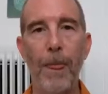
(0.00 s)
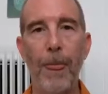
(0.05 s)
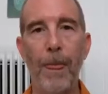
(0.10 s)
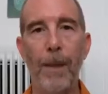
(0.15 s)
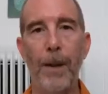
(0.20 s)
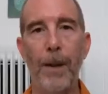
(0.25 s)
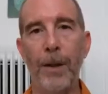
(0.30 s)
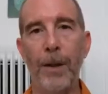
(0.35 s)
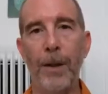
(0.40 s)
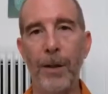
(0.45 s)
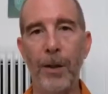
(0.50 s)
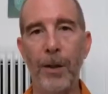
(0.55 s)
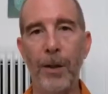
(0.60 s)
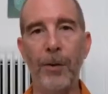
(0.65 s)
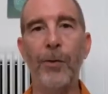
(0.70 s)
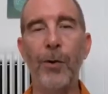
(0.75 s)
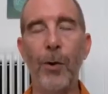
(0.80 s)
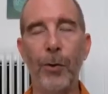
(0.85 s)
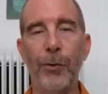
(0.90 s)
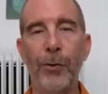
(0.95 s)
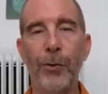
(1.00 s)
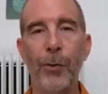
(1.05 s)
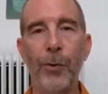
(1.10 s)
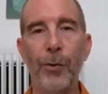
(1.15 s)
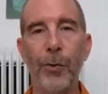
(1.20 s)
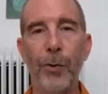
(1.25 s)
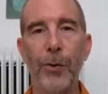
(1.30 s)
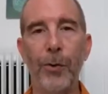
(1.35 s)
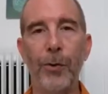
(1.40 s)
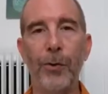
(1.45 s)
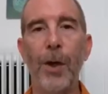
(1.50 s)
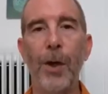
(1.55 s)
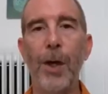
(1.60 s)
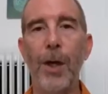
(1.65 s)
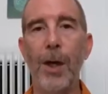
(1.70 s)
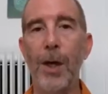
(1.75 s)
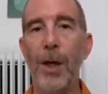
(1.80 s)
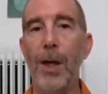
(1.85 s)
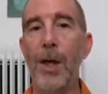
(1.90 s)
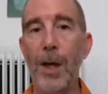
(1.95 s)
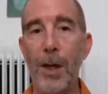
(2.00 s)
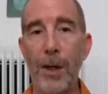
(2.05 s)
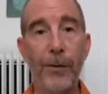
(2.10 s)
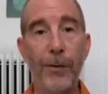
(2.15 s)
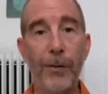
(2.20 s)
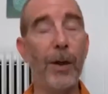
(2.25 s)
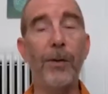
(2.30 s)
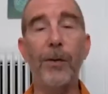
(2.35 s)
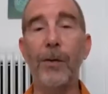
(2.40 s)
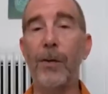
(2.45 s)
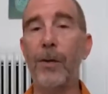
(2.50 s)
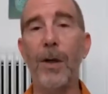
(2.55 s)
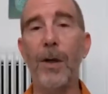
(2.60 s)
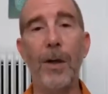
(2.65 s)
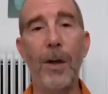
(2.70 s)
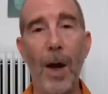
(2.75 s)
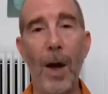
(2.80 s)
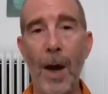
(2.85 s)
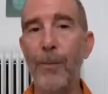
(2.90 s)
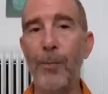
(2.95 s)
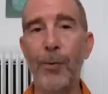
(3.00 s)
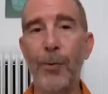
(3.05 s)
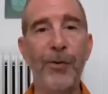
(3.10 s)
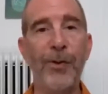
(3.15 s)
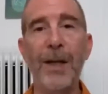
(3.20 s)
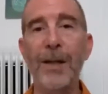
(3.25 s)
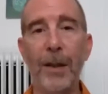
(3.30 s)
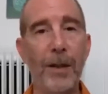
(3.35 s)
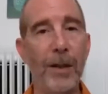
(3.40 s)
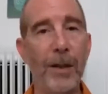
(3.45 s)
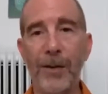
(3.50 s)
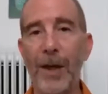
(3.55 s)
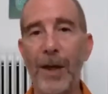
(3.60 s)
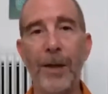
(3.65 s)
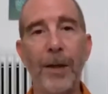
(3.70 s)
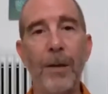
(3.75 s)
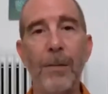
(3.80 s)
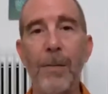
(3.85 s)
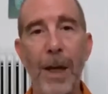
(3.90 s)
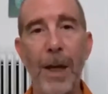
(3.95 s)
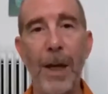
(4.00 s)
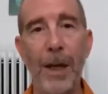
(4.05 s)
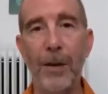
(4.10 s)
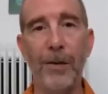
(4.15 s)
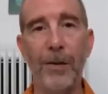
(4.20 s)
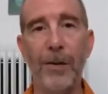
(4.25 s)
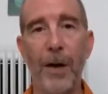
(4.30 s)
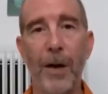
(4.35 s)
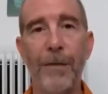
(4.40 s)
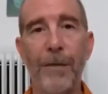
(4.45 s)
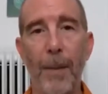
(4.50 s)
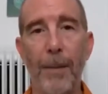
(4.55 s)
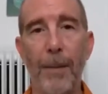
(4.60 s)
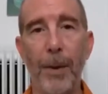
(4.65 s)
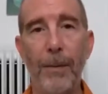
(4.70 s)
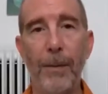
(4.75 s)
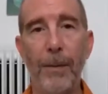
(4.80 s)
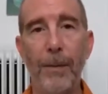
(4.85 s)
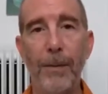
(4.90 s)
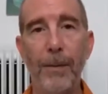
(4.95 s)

in his Yoga Sutras, he says, I'm presenting this, I didn't make this stuff up.